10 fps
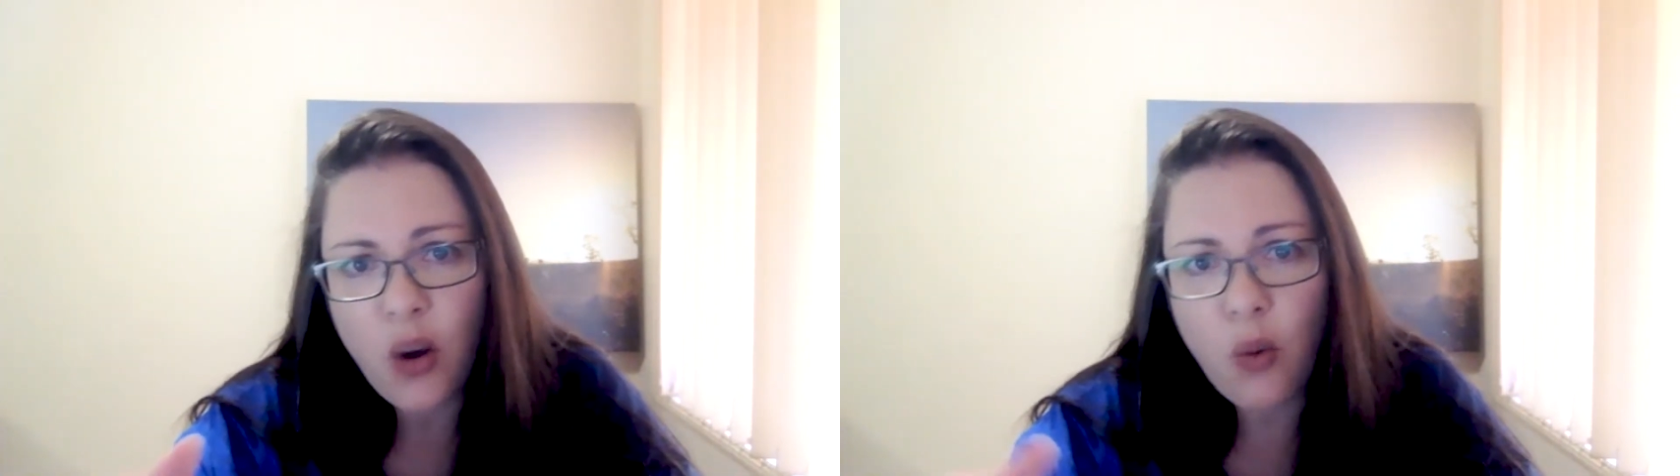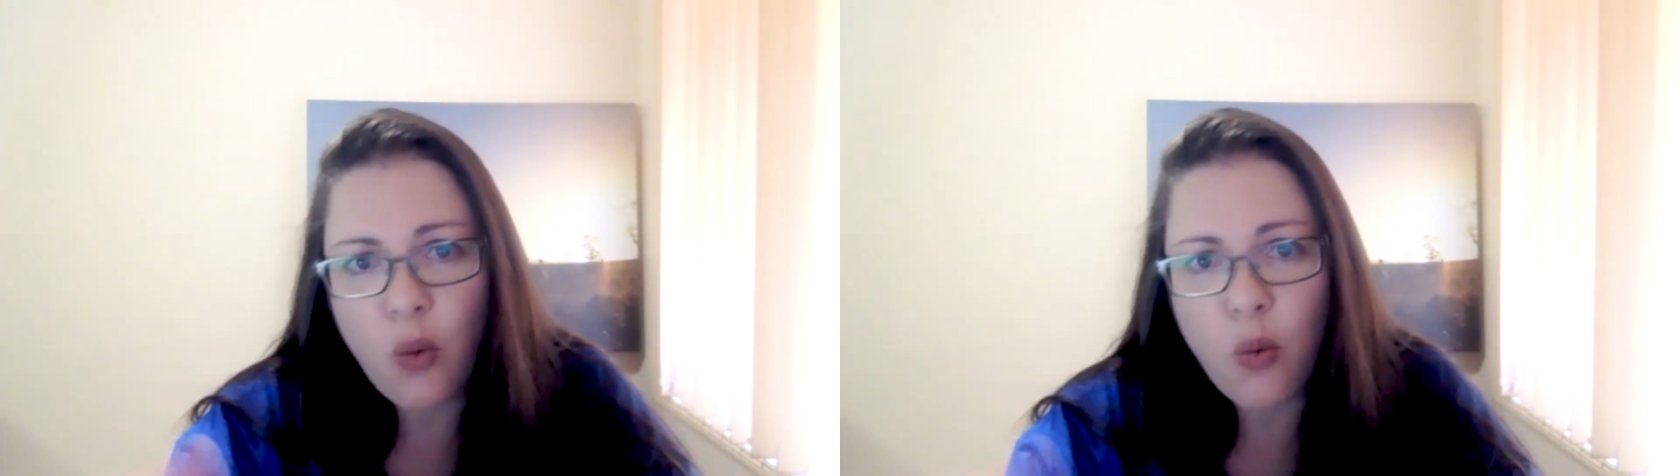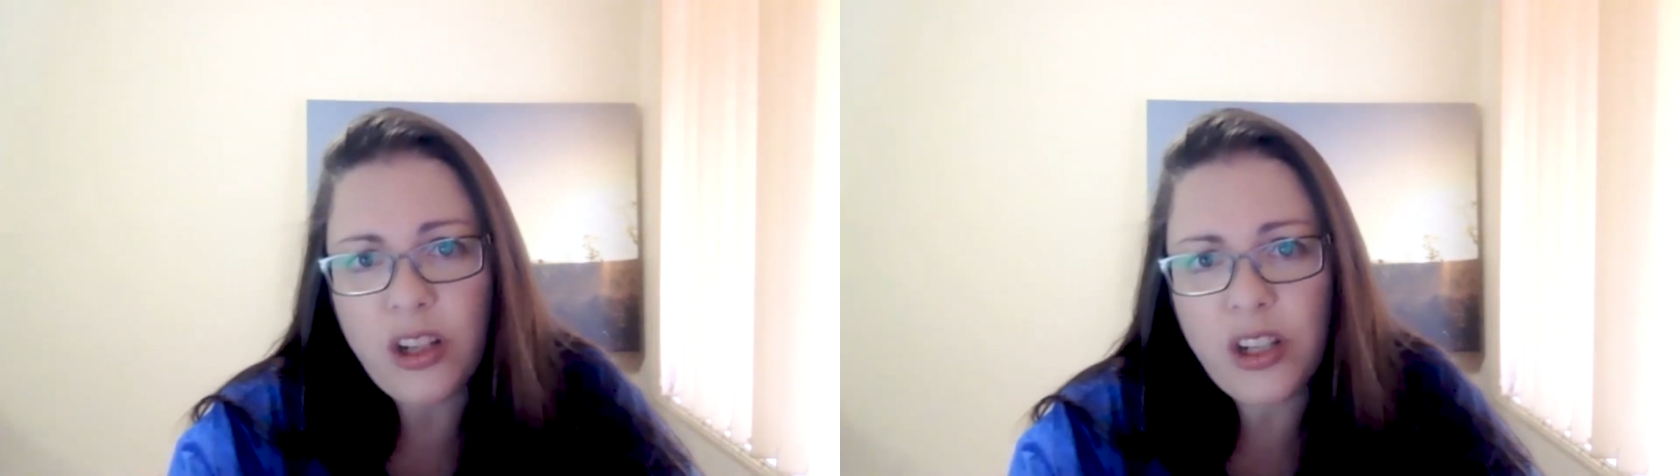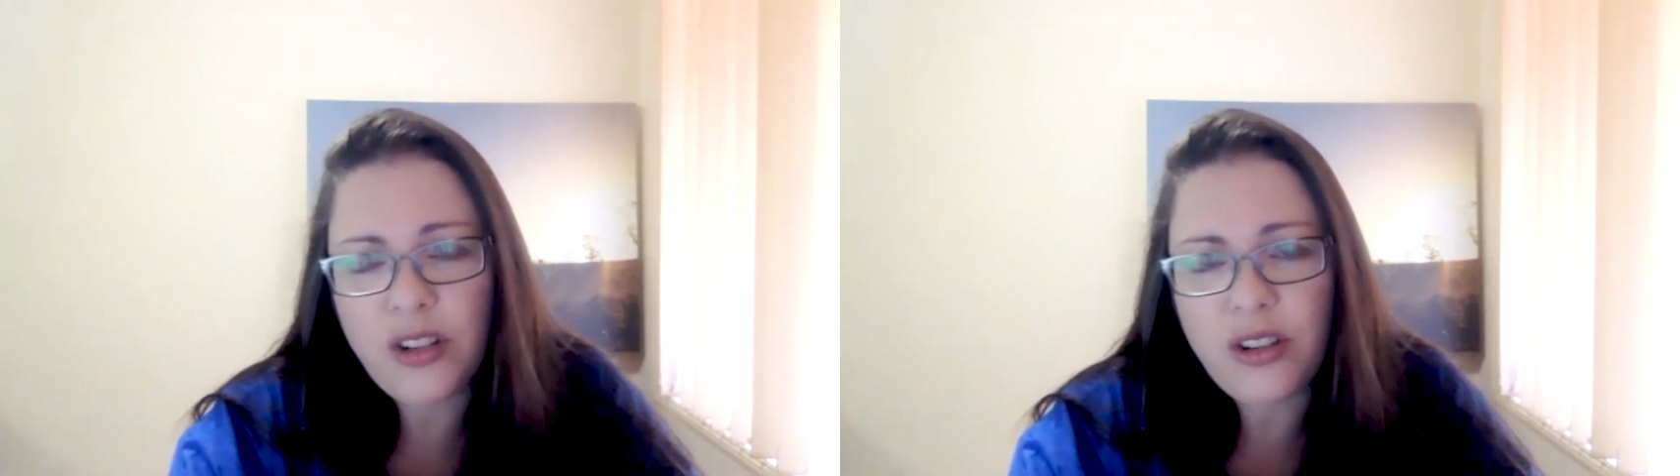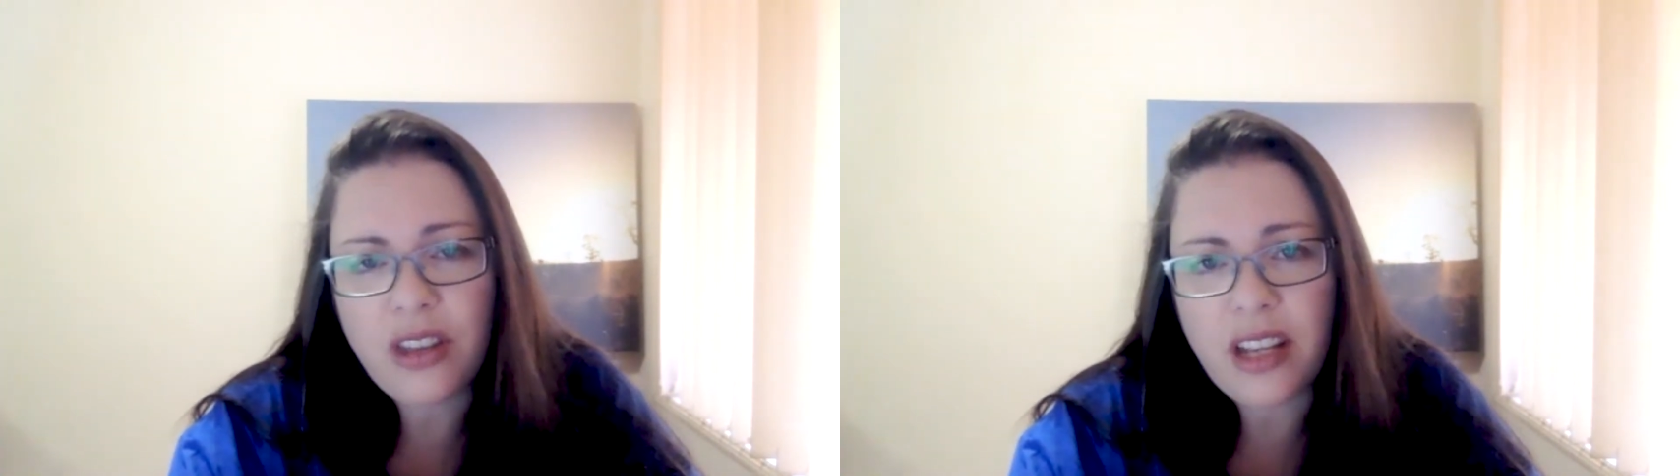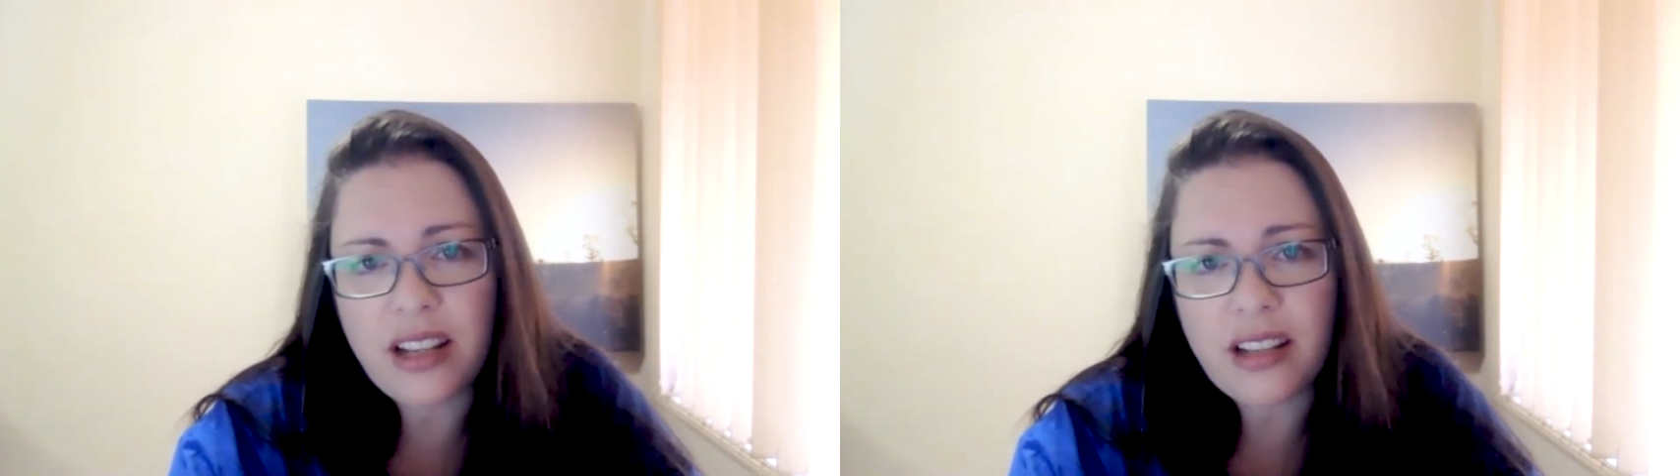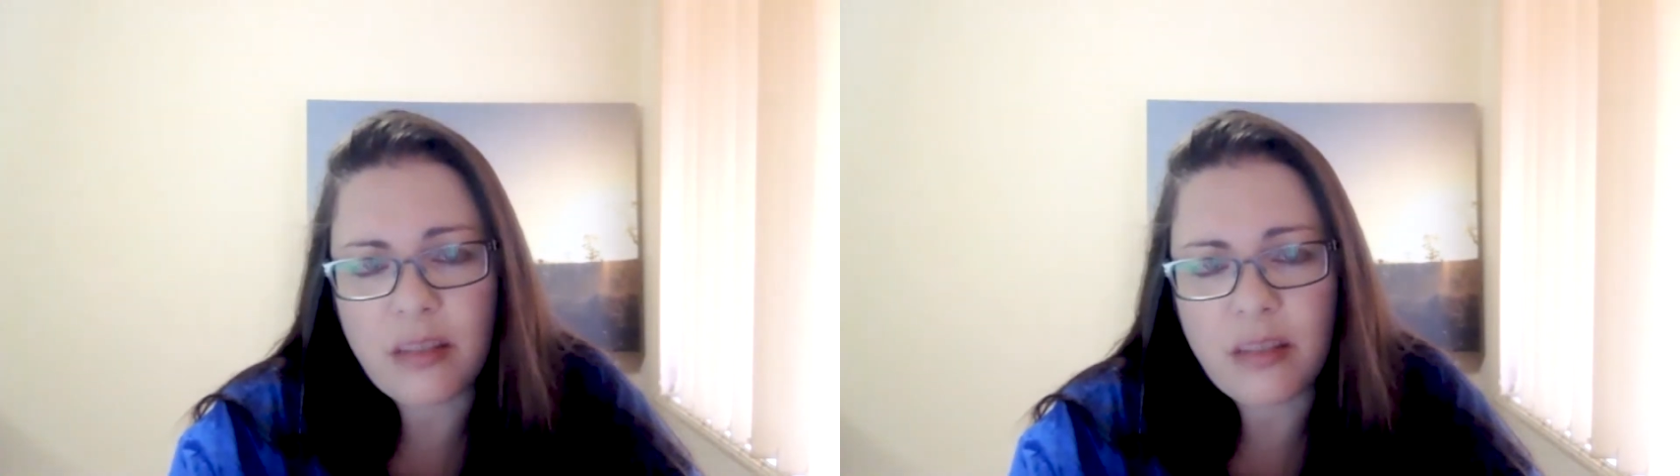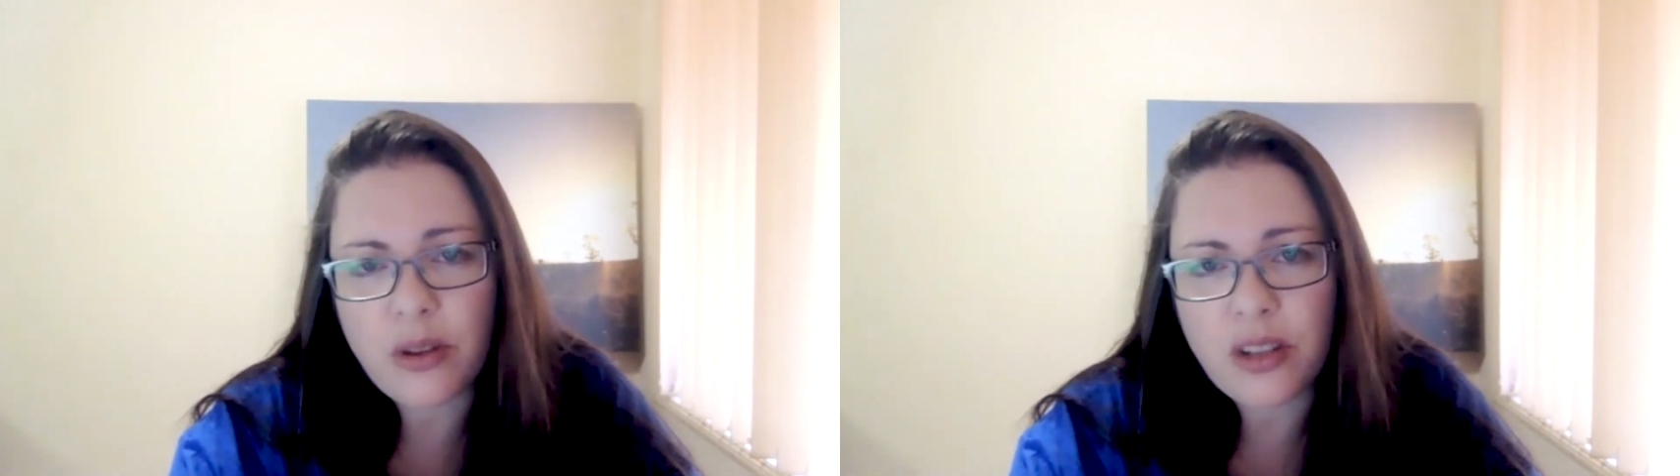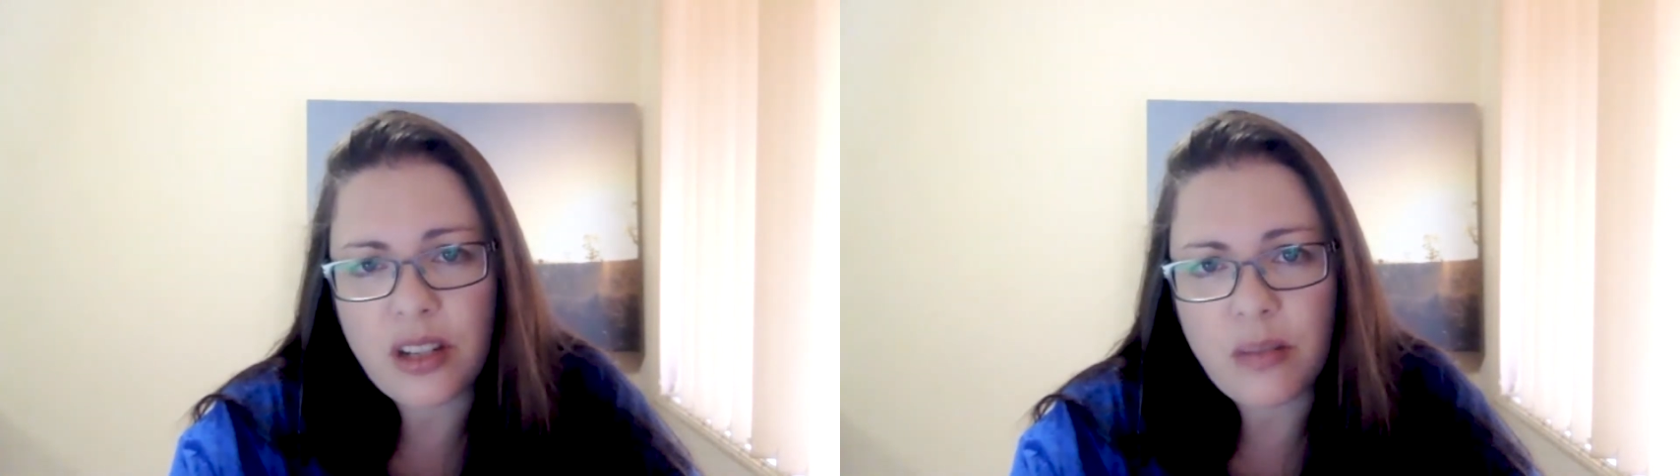What do you think is the most